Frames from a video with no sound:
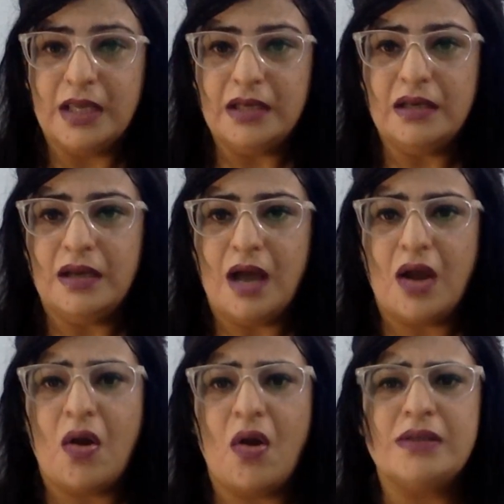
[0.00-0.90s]
Then
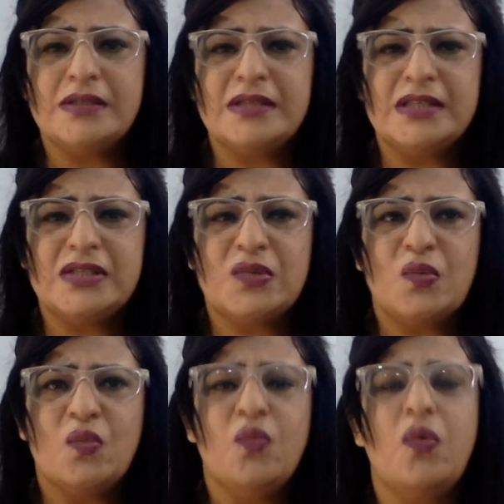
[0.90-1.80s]
a
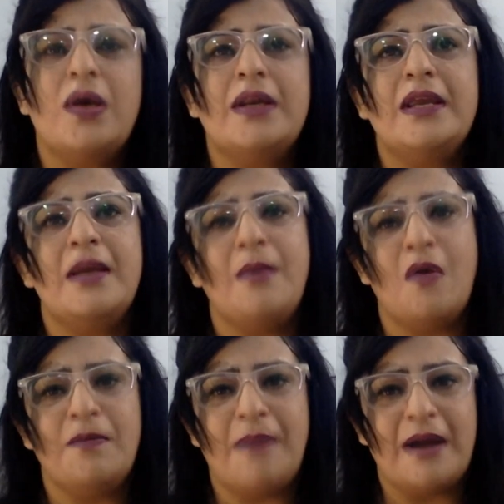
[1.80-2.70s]
constant worry
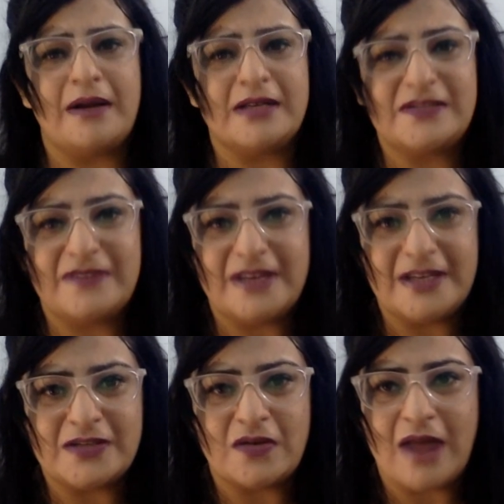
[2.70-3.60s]
about partner's
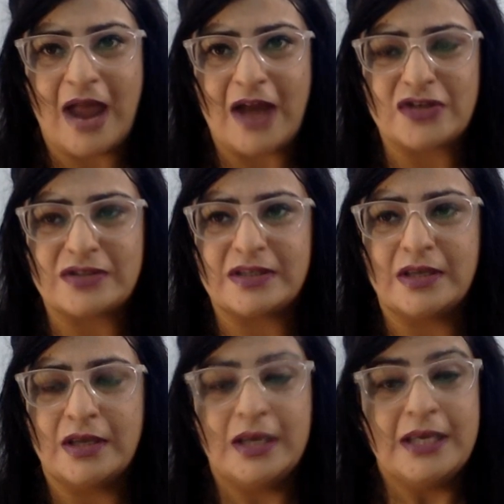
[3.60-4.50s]
feelings or
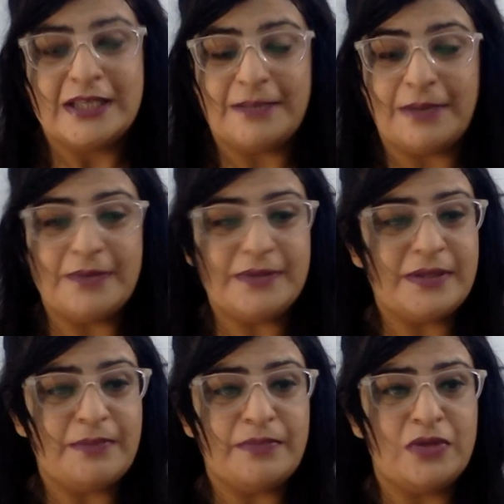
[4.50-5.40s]
actions.
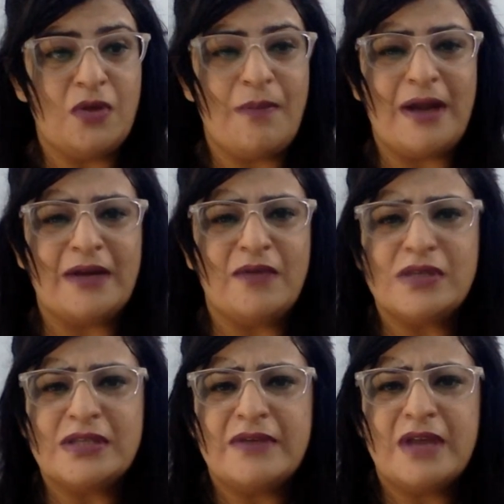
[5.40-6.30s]
Sometimes the, your partner
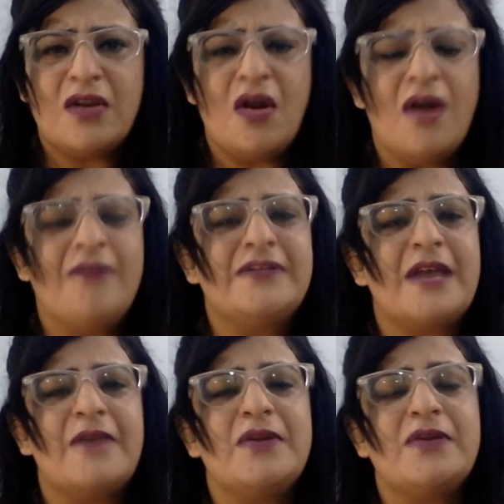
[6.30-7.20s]
was giving a lot of
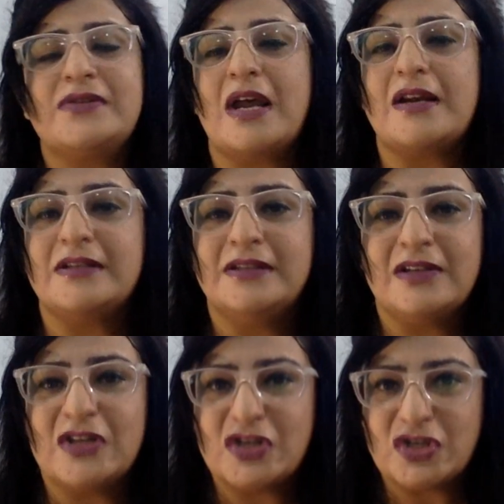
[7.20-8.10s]
time when you started
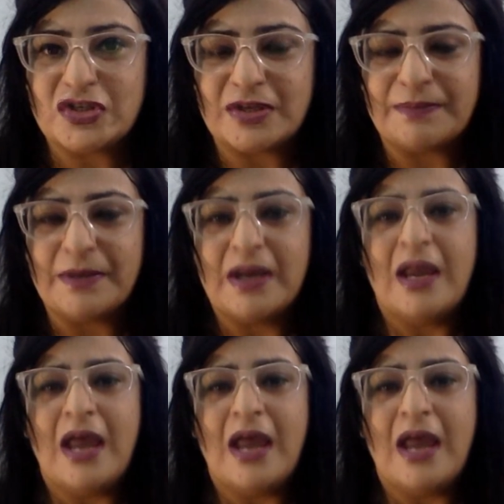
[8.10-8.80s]
the relationship,